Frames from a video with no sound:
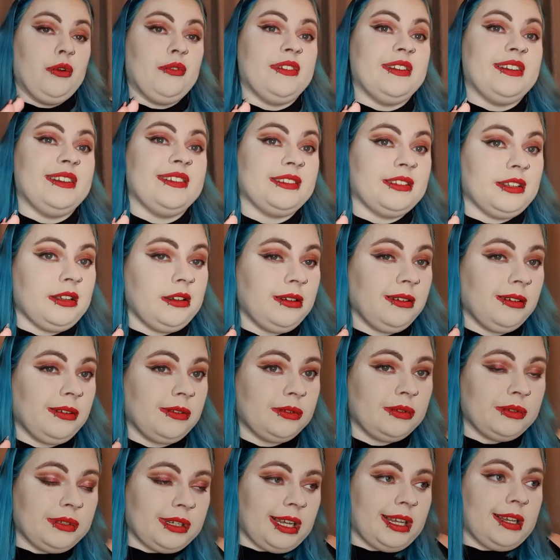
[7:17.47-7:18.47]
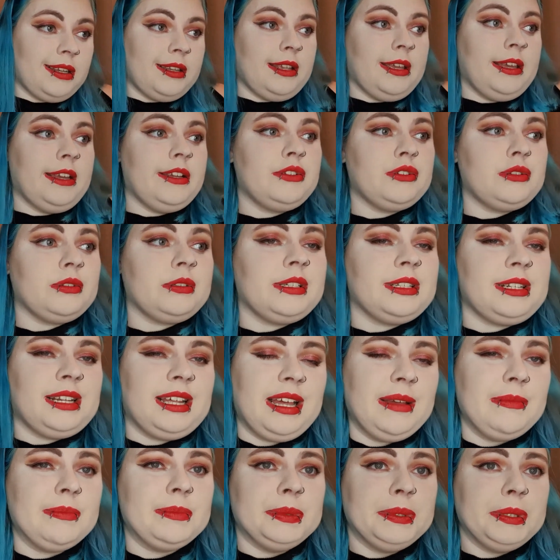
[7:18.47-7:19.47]
dessert called Angel
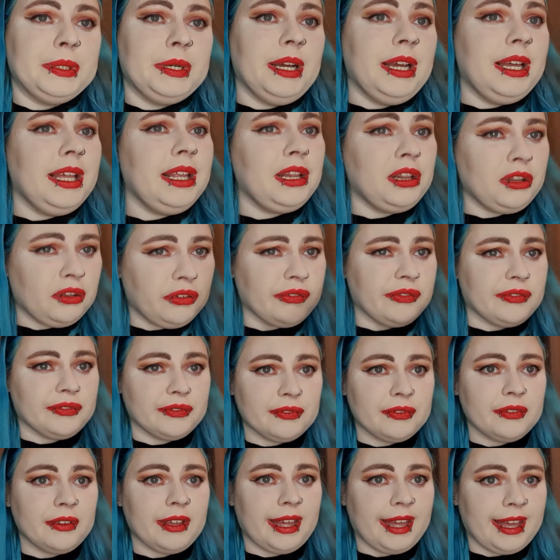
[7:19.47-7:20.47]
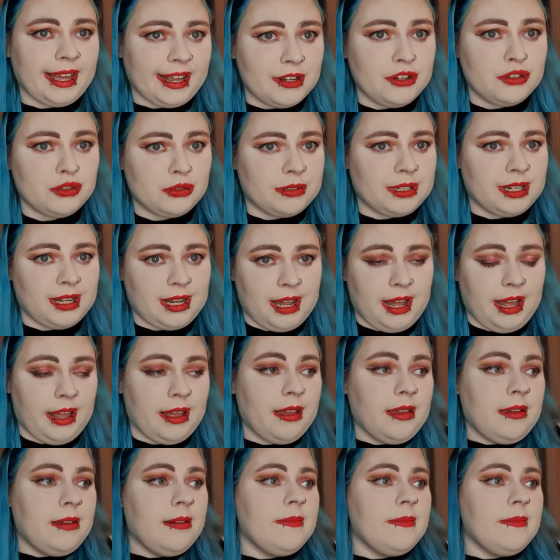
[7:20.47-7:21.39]
Delight, but I love Angel Delight.